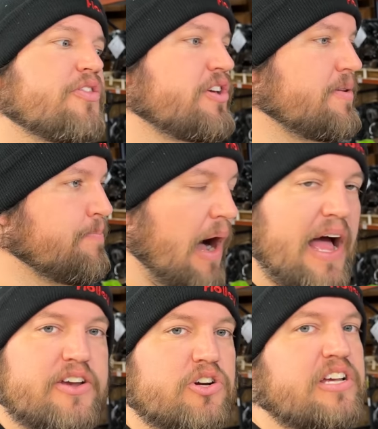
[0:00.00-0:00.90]
The
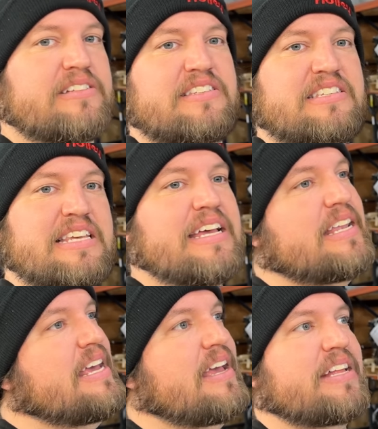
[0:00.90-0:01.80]
buyer can see
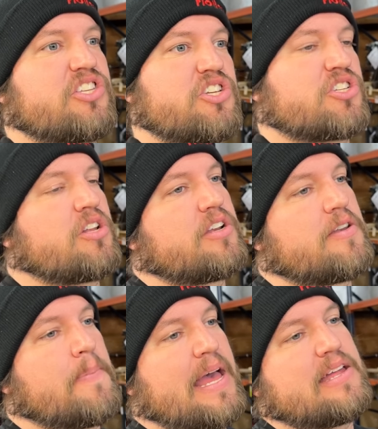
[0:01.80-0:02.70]
it. It's just going to
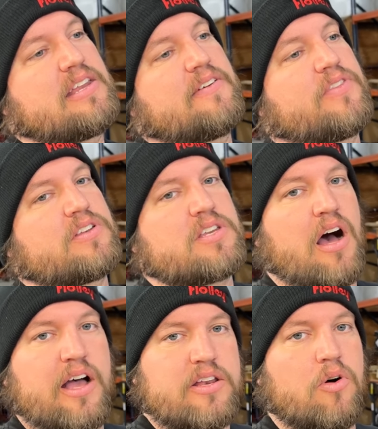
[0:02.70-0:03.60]
depend if the
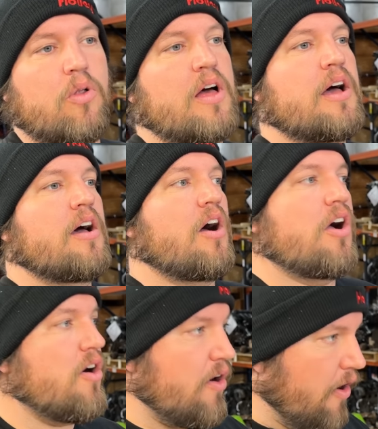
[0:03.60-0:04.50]
title
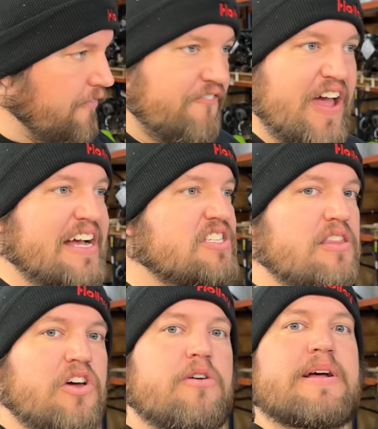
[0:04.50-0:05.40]
affects
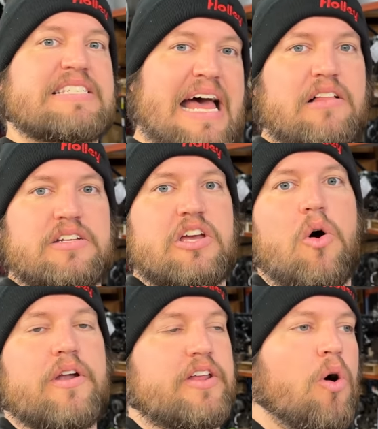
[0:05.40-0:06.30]
their mentality
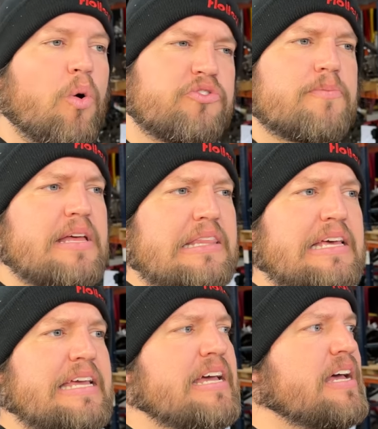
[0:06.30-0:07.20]
on it.
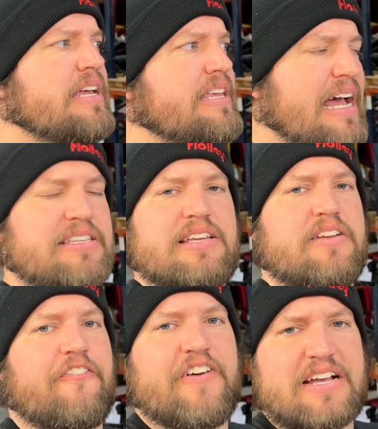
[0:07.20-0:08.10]
Ultimately, yes, it
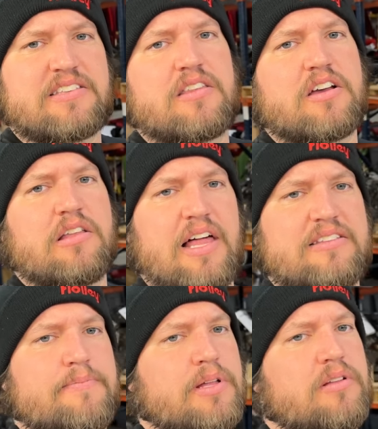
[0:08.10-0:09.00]
affects the
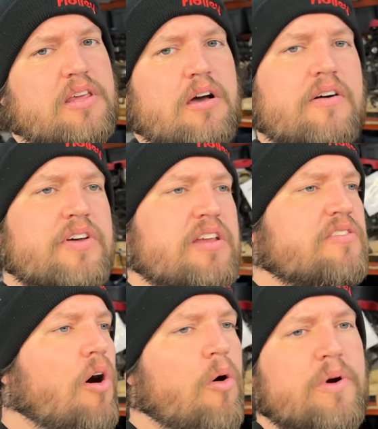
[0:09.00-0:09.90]
collectability of it.
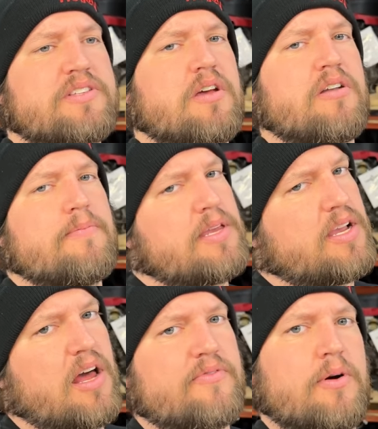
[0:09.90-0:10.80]
It's always going to be
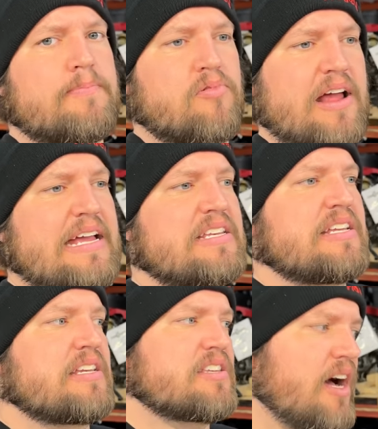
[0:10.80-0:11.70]
kind of a
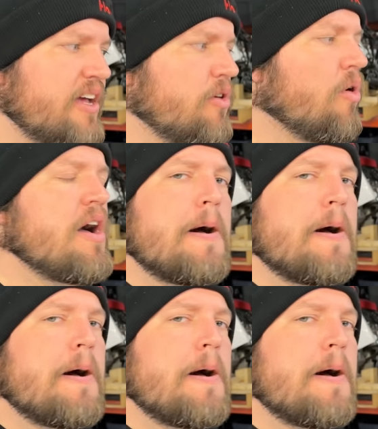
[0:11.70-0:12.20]
branded title,